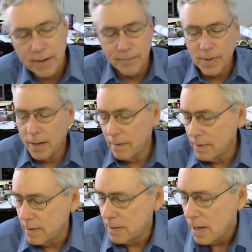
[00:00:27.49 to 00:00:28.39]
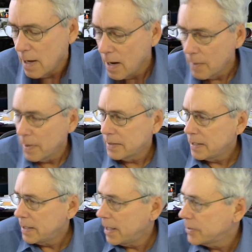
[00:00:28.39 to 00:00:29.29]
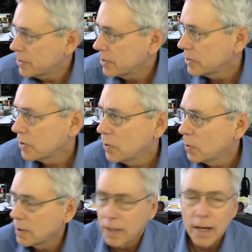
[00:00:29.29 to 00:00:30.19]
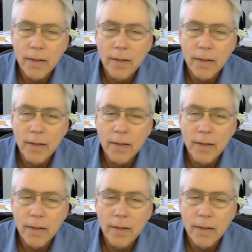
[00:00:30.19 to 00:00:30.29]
My teenager's in school today.